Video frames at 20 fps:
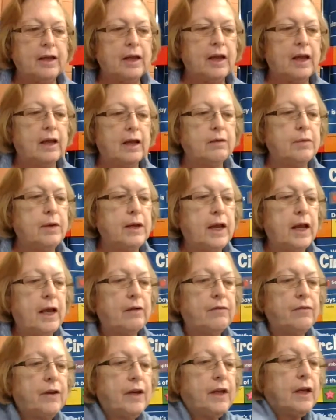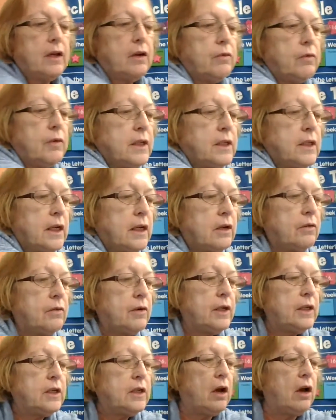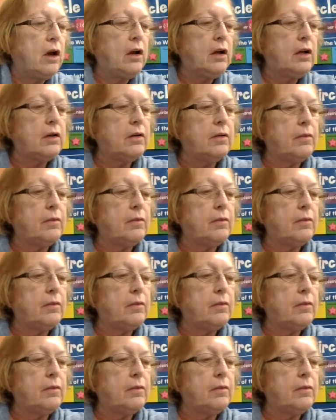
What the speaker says: And we have Hickory Dickory Dock.